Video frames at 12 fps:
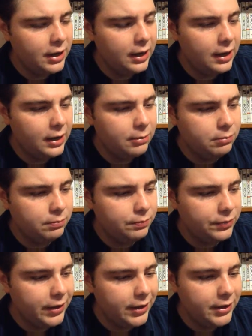Um,
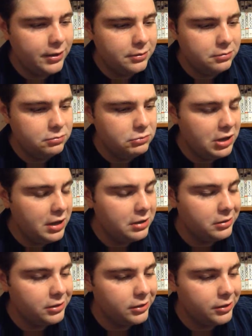and yeah,
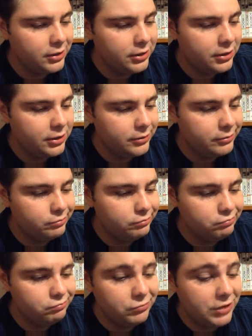
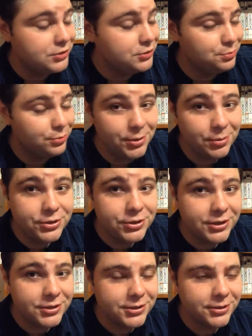that's pretty
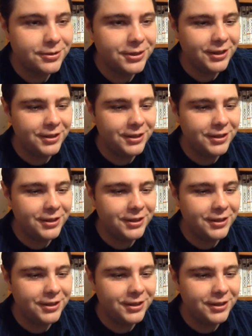much it. So th